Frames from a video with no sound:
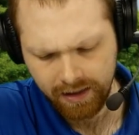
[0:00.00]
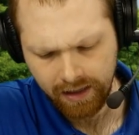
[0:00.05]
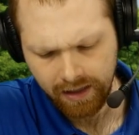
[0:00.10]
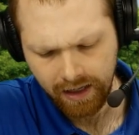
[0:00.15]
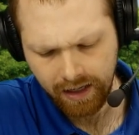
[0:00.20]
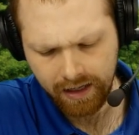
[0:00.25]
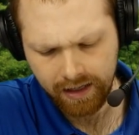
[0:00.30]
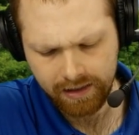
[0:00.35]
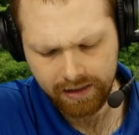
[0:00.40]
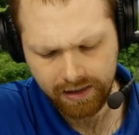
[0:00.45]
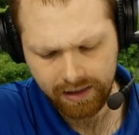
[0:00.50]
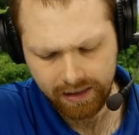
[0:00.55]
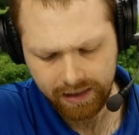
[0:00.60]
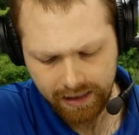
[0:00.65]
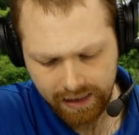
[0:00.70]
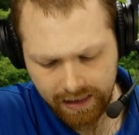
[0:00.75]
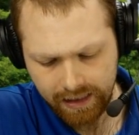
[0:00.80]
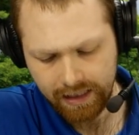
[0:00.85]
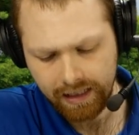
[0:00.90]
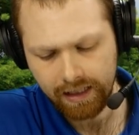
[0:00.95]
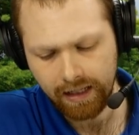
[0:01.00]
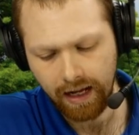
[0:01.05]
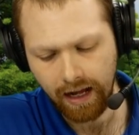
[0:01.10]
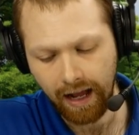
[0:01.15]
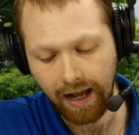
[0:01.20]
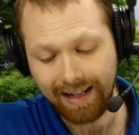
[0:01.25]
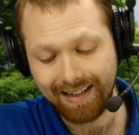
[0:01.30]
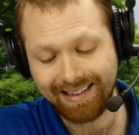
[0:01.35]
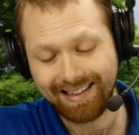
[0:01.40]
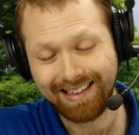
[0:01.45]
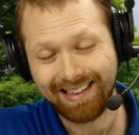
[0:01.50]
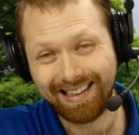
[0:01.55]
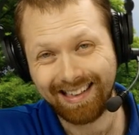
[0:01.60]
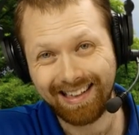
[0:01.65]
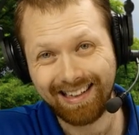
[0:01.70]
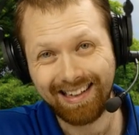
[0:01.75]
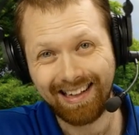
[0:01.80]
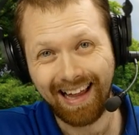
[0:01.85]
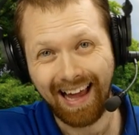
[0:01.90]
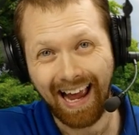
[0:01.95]
and he
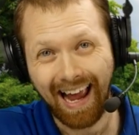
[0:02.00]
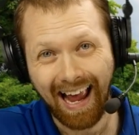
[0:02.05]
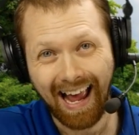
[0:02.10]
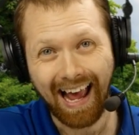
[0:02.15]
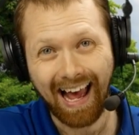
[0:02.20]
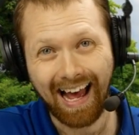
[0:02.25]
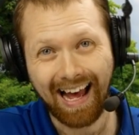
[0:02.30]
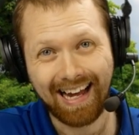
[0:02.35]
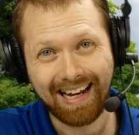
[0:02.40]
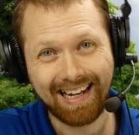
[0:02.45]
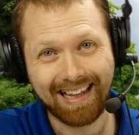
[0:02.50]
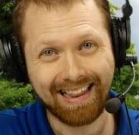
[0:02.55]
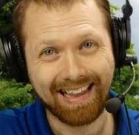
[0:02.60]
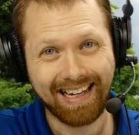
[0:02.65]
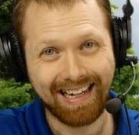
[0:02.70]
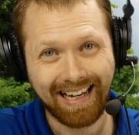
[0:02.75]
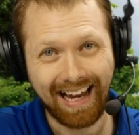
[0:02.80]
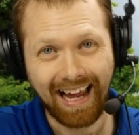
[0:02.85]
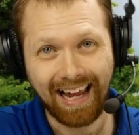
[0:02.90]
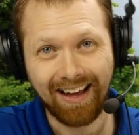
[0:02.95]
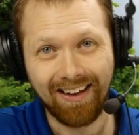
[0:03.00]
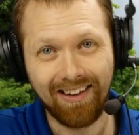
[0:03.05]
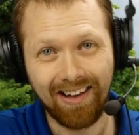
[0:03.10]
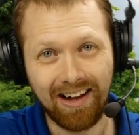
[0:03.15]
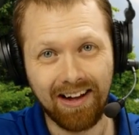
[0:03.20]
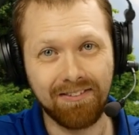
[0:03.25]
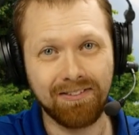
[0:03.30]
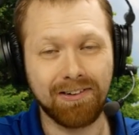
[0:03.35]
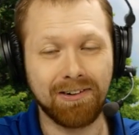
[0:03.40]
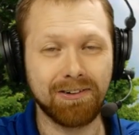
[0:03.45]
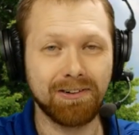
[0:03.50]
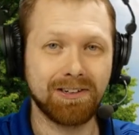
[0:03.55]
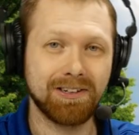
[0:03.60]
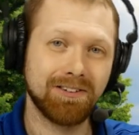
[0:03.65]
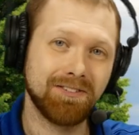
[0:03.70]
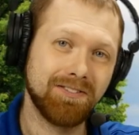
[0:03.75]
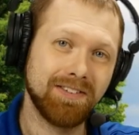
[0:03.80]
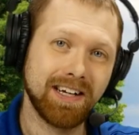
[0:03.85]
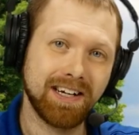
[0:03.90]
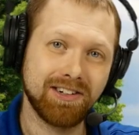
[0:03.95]
still had the nail of
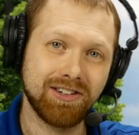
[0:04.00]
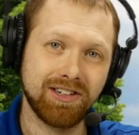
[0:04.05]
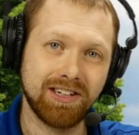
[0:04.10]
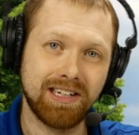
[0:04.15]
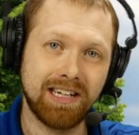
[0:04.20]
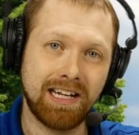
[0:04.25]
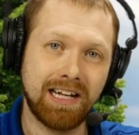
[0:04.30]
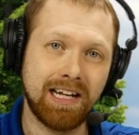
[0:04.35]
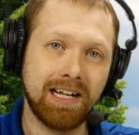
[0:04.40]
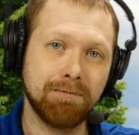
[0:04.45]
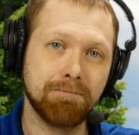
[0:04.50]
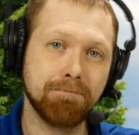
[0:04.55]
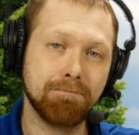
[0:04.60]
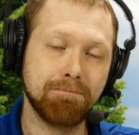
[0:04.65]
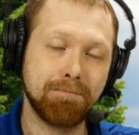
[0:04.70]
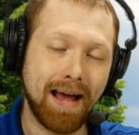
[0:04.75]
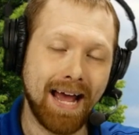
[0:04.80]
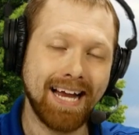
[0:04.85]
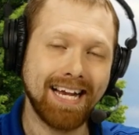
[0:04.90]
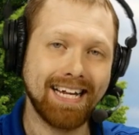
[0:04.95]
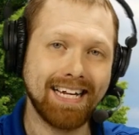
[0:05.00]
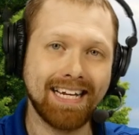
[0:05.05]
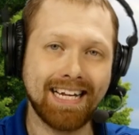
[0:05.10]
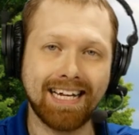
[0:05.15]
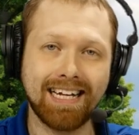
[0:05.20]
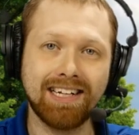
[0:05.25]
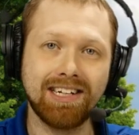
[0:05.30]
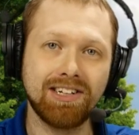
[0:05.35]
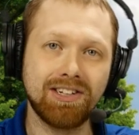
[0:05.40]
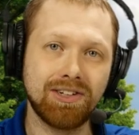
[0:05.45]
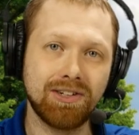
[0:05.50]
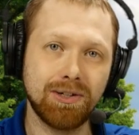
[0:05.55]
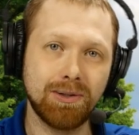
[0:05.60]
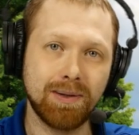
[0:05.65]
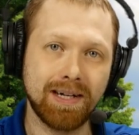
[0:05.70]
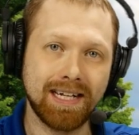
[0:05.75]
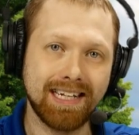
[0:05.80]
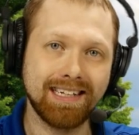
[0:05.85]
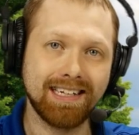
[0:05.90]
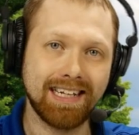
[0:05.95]
crucifixion embedded
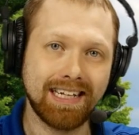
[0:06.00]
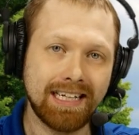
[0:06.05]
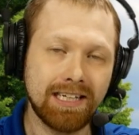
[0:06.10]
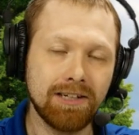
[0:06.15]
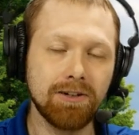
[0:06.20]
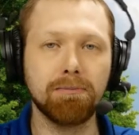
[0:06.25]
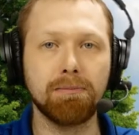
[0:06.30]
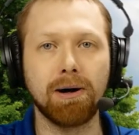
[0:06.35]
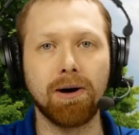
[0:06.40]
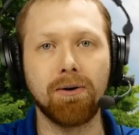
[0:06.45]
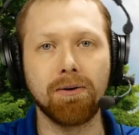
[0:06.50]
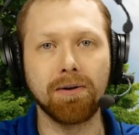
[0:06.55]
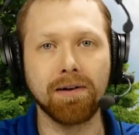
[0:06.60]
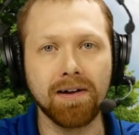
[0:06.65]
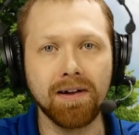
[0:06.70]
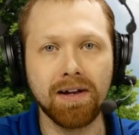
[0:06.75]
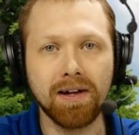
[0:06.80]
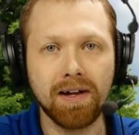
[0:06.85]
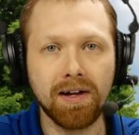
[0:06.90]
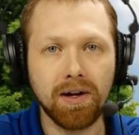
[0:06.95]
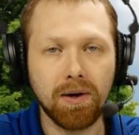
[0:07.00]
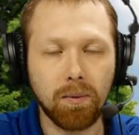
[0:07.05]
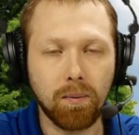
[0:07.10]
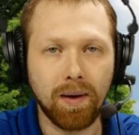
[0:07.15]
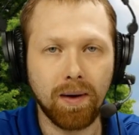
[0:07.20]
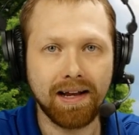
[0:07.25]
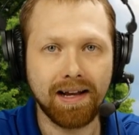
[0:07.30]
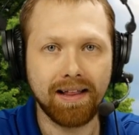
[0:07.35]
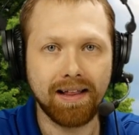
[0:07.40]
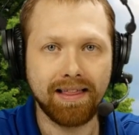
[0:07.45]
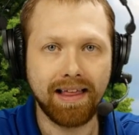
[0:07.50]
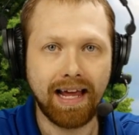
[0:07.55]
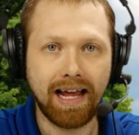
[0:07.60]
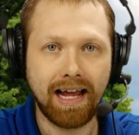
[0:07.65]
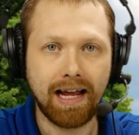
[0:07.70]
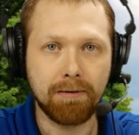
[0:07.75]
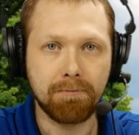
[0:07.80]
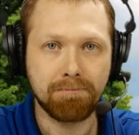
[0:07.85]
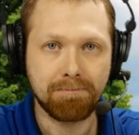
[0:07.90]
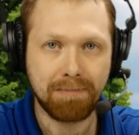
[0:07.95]
into his heel bone. When
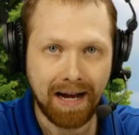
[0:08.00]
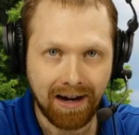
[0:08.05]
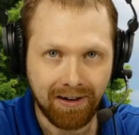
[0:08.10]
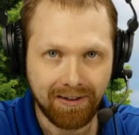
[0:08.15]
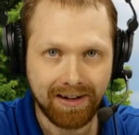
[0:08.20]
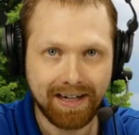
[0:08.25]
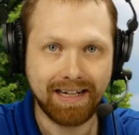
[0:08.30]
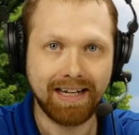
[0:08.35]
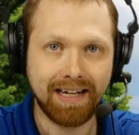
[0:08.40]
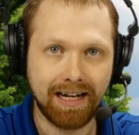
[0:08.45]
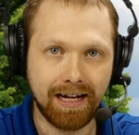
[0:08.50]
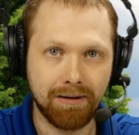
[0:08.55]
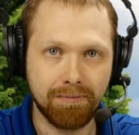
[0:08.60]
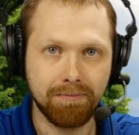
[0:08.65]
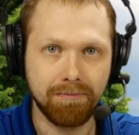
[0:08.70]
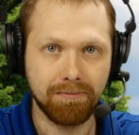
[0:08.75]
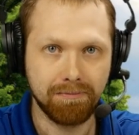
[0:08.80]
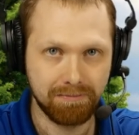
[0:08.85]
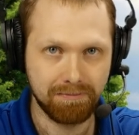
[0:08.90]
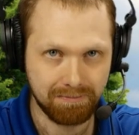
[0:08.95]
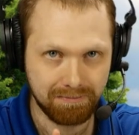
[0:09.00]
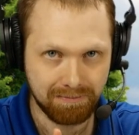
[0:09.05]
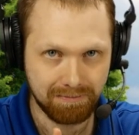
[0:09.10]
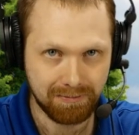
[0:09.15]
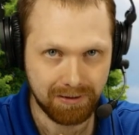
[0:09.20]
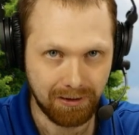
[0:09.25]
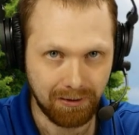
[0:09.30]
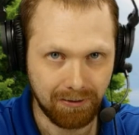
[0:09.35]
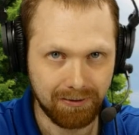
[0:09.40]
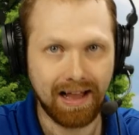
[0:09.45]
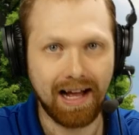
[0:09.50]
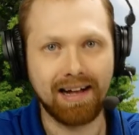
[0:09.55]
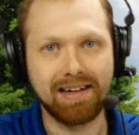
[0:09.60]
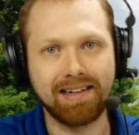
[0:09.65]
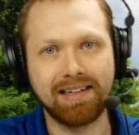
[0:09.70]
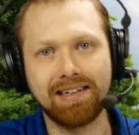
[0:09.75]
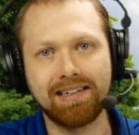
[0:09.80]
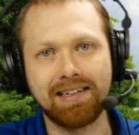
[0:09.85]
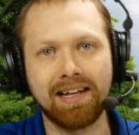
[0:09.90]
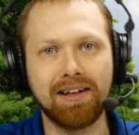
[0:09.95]
they buried him, note that
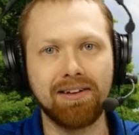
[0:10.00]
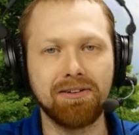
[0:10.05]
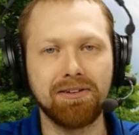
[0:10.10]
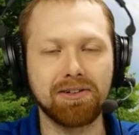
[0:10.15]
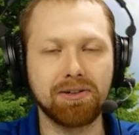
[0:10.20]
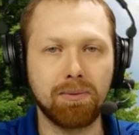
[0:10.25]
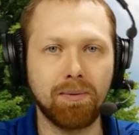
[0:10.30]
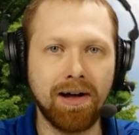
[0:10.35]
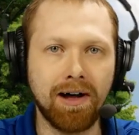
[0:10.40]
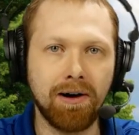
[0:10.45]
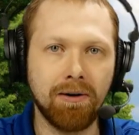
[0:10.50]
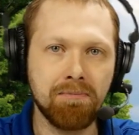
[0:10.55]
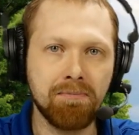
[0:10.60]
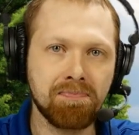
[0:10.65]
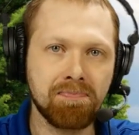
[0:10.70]
detail as well,